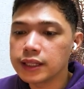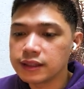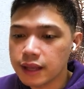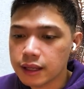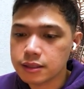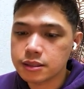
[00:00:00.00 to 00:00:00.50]

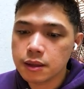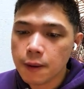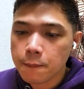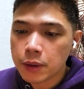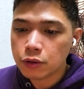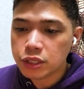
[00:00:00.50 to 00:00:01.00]
deaths.
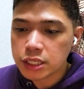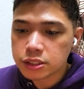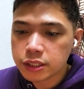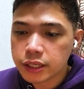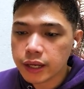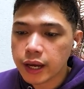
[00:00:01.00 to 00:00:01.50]
Pero
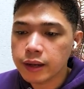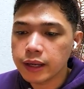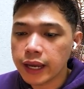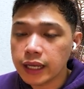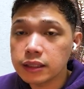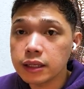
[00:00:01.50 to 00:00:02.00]
yesterday ay
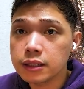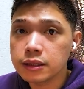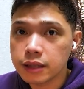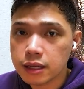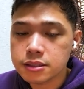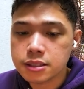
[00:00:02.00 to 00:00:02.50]

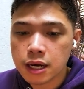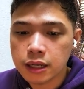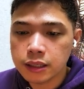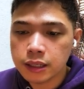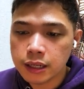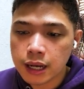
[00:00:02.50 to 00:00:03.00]
18 deaths ang
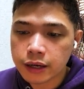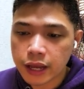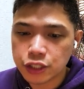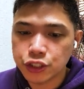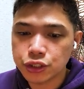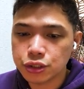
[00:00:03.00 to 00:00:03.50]

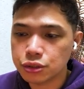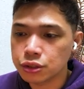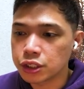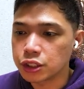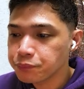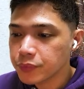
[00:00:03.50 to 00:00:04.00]

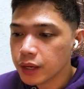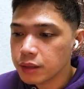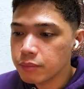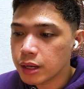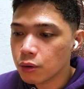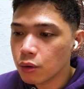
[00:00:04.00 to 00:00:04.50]
na-register.
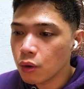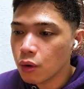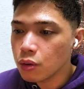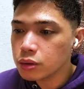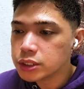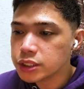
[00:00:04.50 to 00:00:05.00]
And
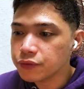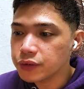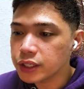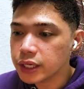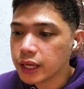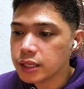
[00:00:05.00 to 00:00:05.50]
merong
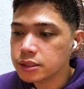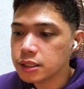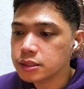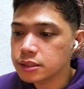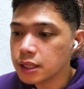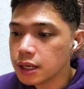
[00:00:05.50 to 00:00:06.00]
severe
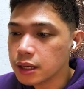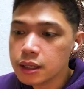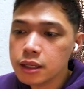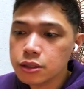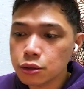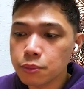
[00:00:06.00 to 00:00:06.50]
cases na,
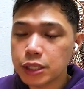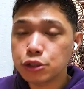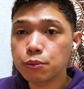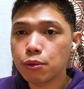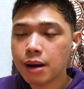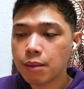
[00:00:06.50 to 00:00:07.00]
so medyo
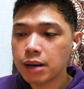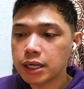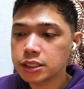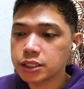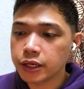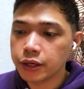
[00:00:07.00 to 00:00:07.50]
bumaba
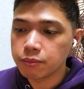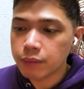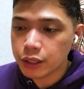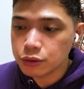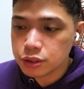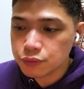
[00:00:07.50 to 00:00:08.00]
na siya ngayon,
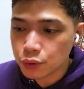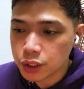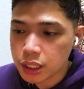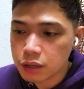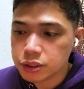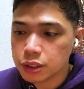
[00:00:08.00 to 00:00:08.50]
minus
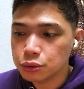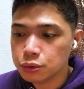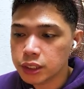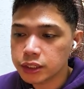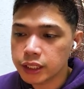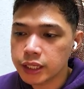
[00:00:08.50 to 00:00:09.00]

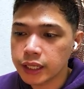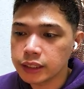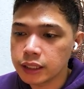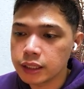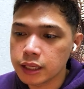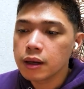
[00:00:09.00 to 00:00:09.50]
4,219
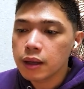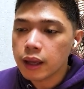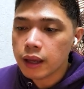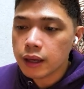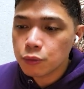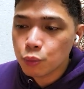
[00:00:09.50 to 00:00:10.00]
na.
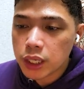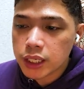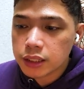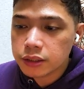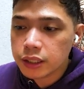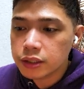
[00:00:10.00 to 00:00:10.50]
And
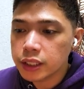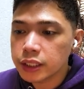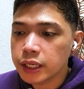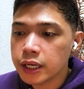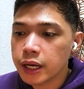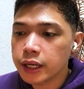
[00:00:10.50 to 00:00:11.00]

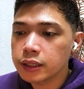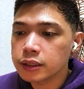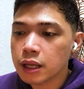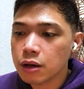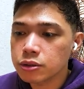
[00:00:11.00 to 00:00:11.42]
139,936